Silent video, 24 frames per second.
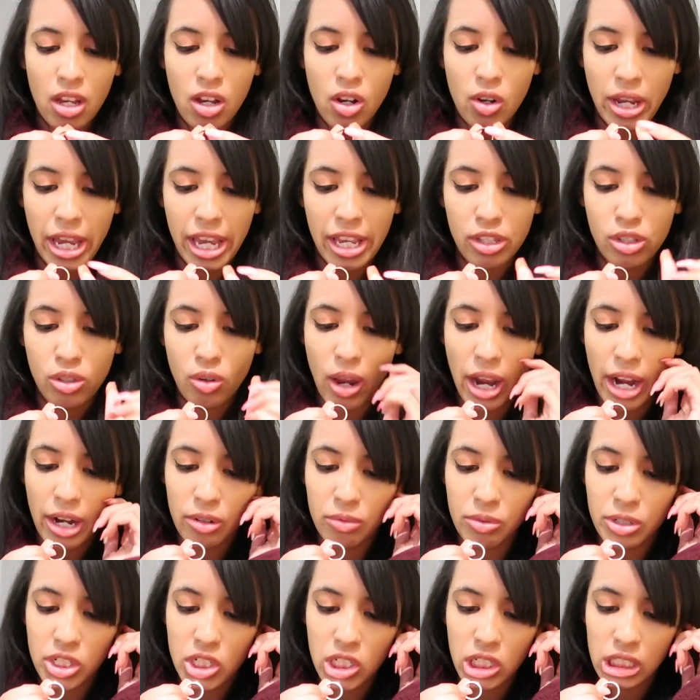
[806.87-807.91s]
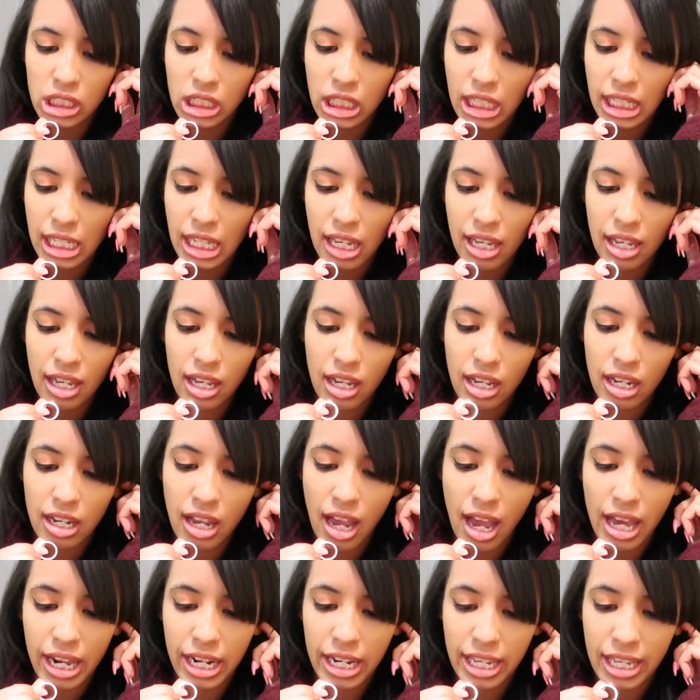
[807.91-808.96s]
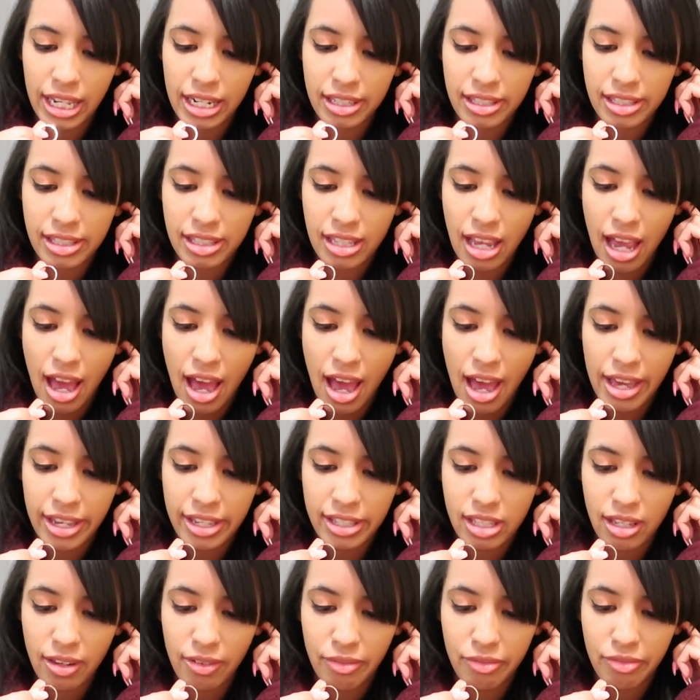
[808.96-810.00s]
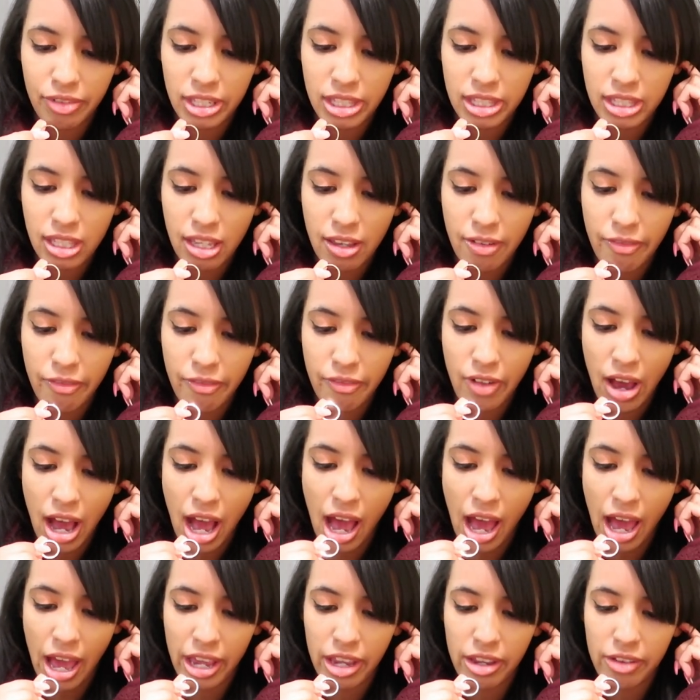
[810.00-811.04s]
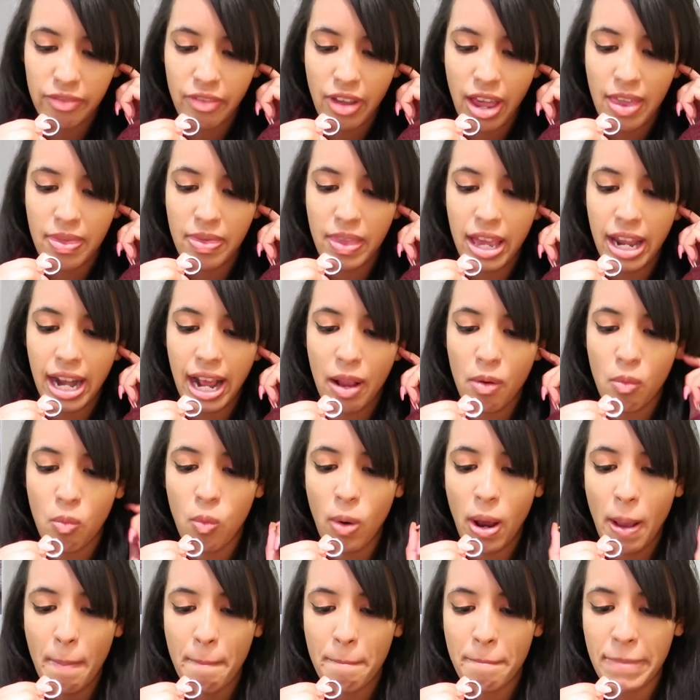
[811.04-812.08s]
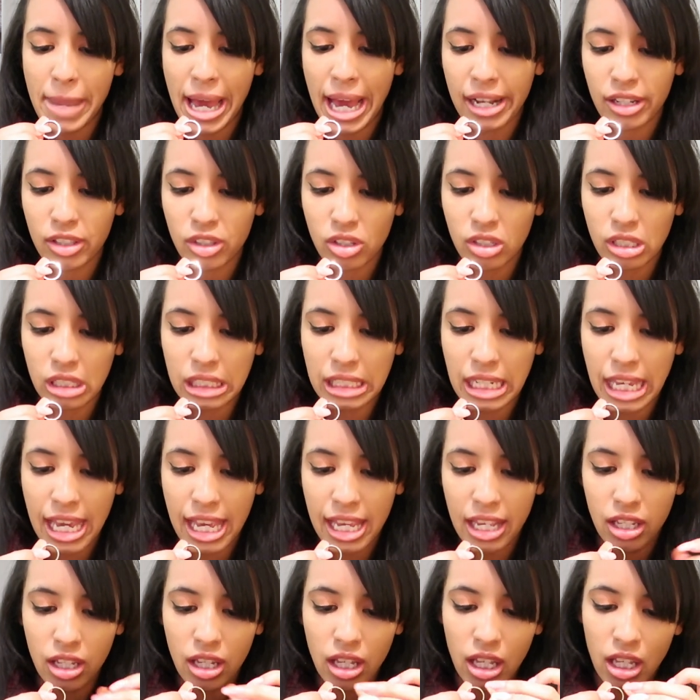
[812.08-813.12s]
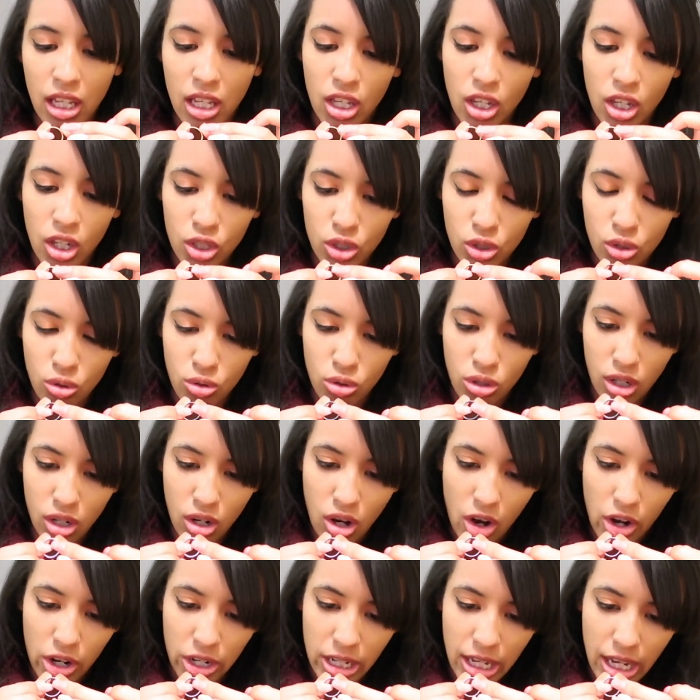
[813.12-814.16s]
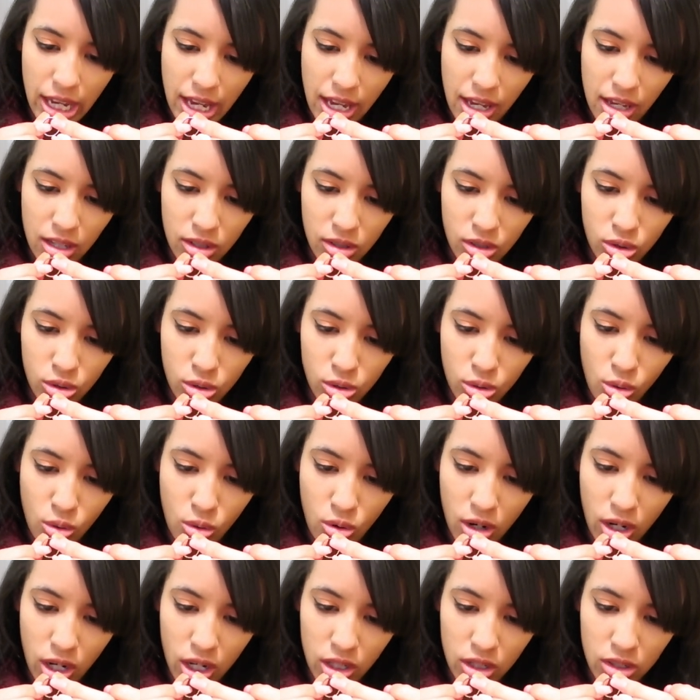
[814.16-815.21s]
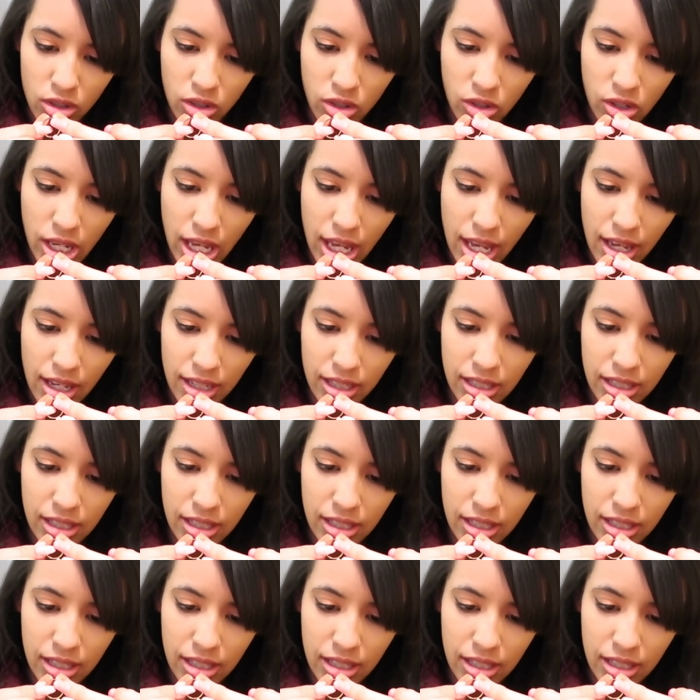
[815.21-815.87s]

okay so I originally got it in a size 55 and then I went back today to the Cartier store to get a